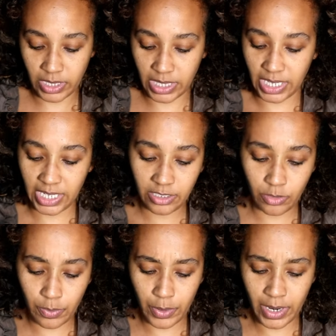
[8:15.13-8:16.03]
These
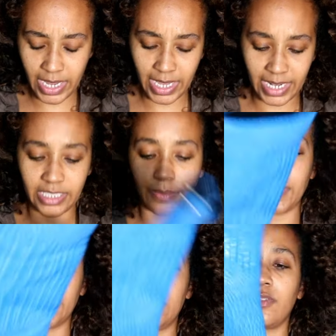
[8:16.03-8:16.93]
were pretty
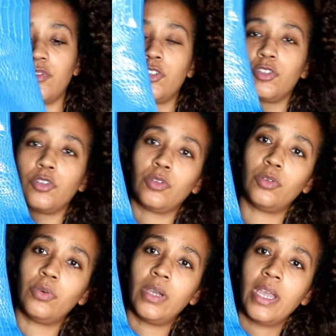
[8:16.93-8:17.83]
inexpensive
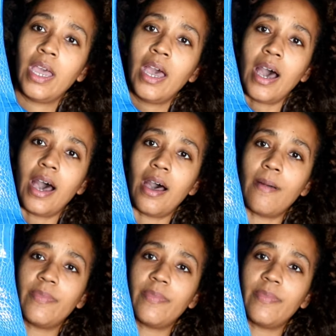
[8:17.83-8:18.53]
too. Um,